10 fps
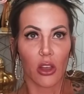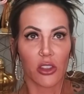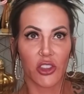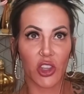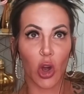
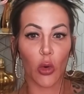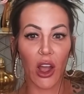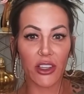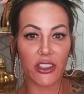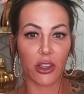So
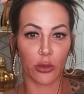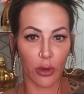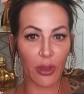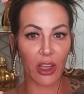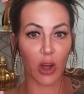I did
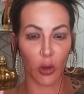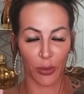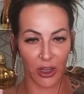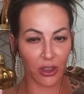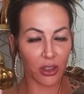remain
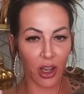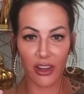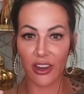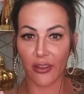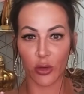open. I
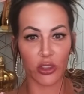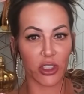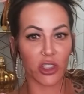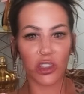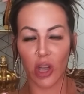never
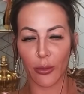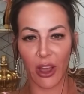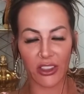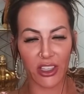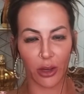did shut
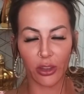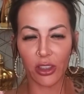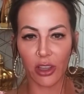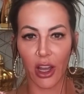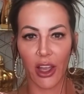back down.
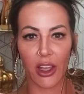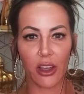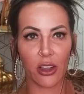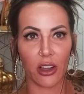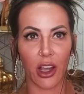
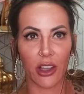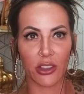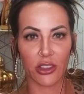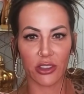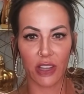I
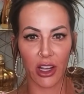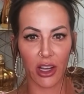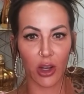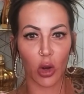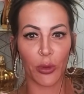
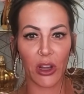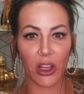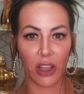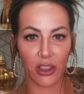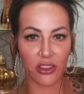stayed open
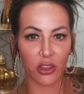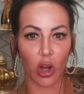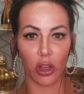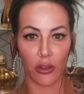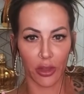against
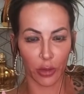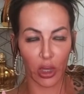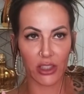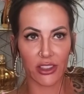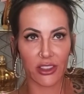all of the
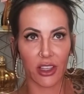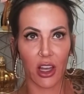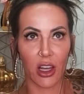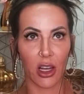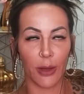threats.
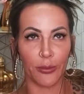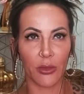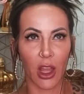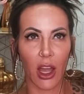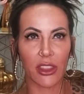
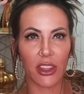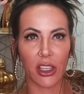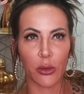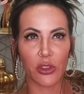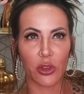I
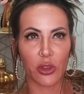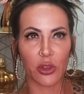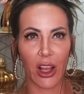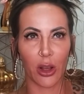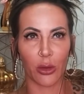think it was
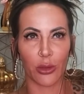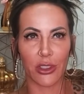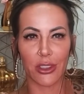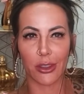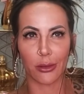
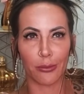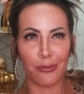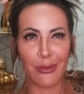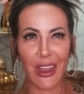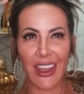around
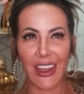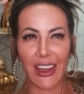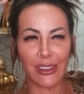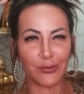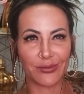May
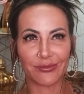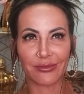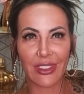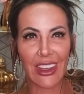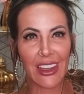
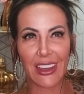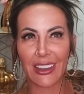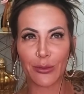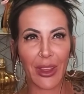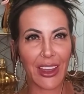
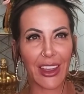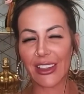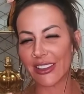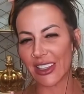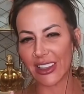
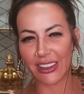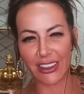18th,